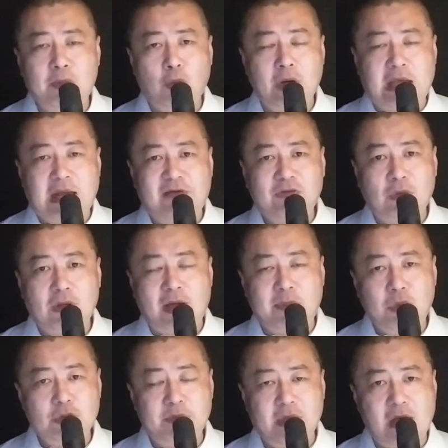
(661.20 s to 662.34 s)
morning and afternoon
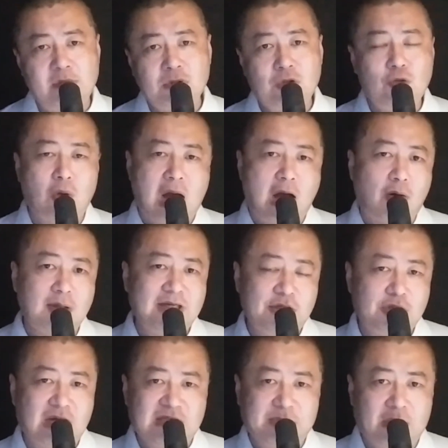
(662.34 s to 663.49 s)
commute becomes 2 hours
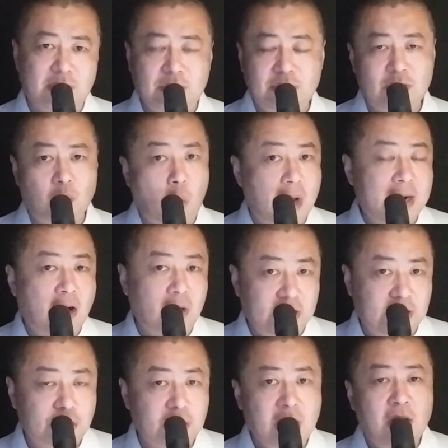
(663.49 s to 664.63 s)
each as opposed to just 1 hour
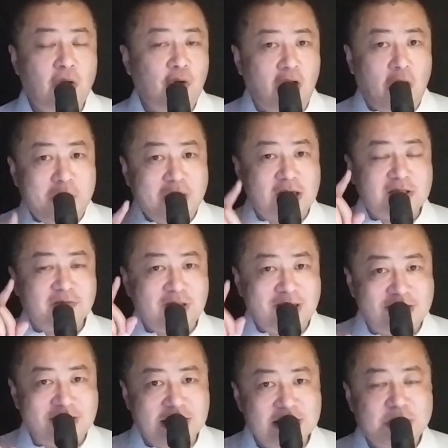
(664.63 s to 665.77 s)
each, not because of
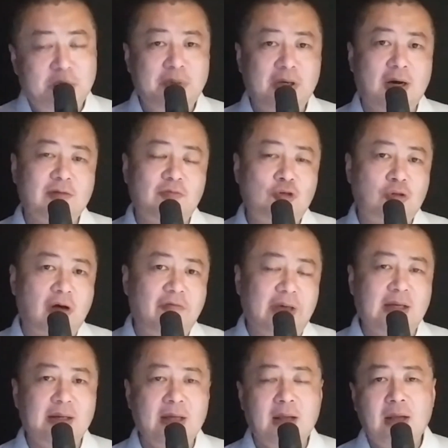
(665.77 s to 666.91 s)
distance, but because of
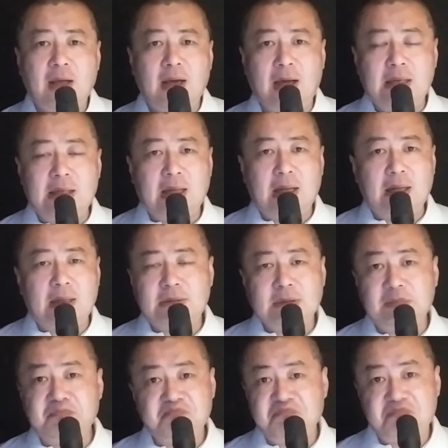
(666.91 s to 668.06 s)
traffic. And
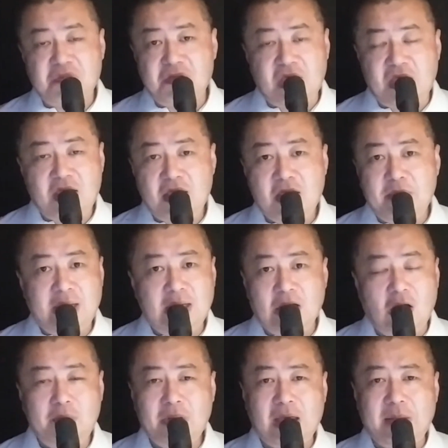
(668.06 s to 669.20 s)
they may
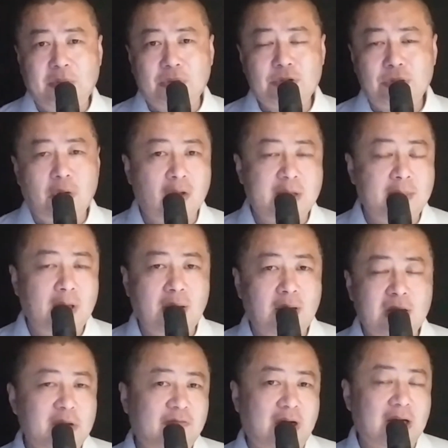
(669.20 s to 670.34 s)
not be able to, or they
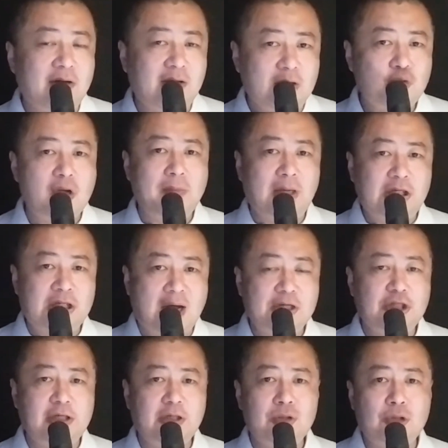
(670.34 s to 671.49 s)
may find it extremely
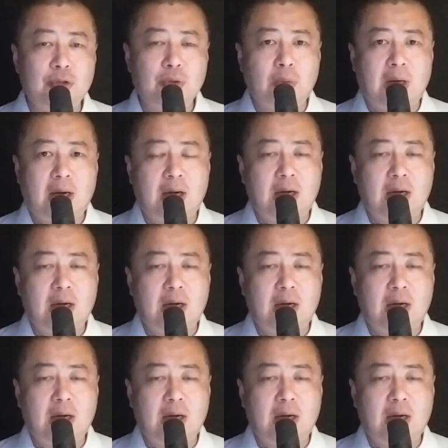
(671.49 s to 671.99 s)
challenging to